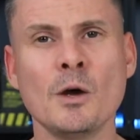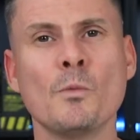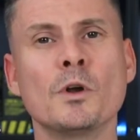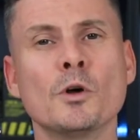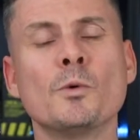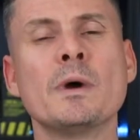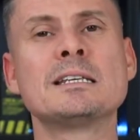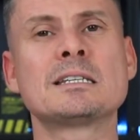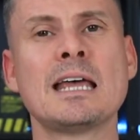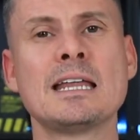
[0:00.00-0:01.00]
we'll
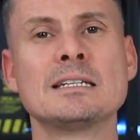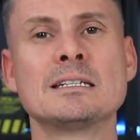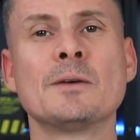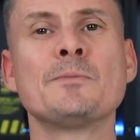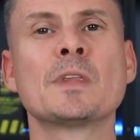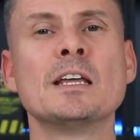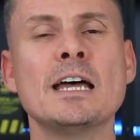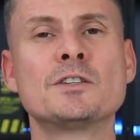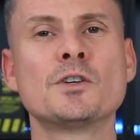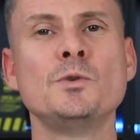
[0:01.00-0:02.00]
always send
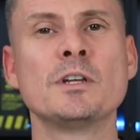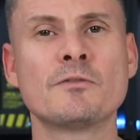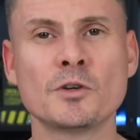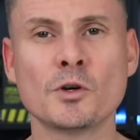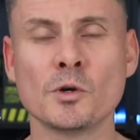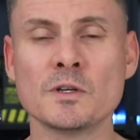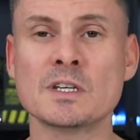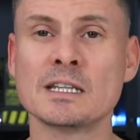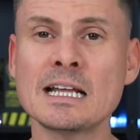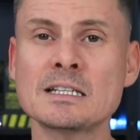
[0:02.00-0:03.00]
two different colors,
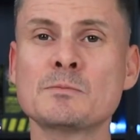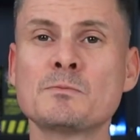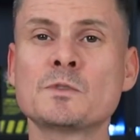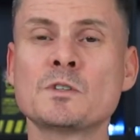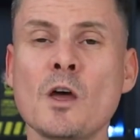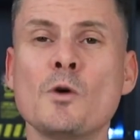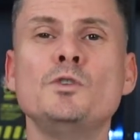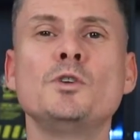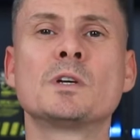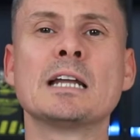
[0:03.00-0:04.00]
and that's so
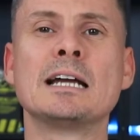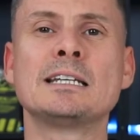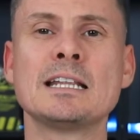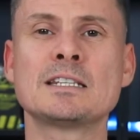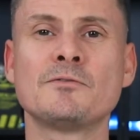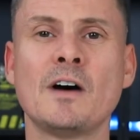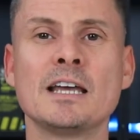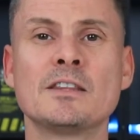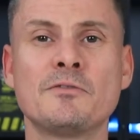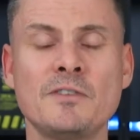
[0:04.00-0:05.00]
you can identify
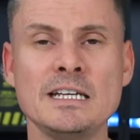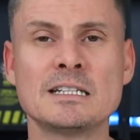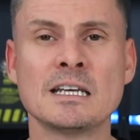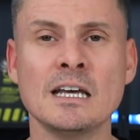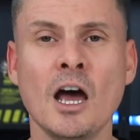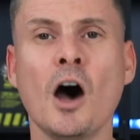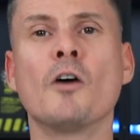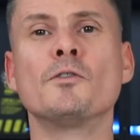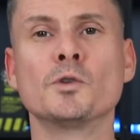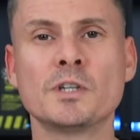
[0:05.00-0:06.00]
the feet
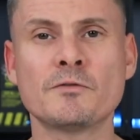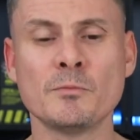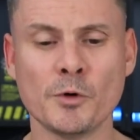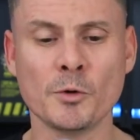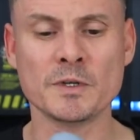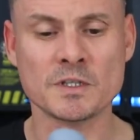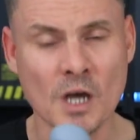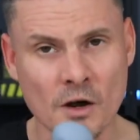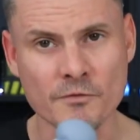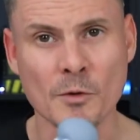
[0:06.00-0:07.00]
of your different puppets
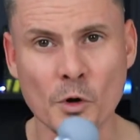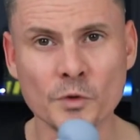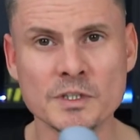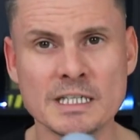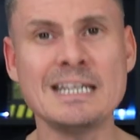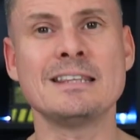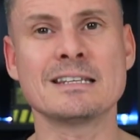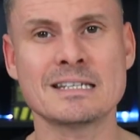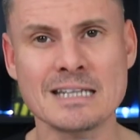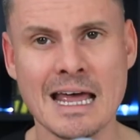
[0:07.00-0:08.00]
from underneath the
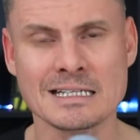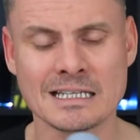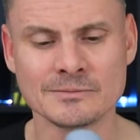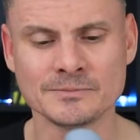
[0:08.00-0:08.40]
set.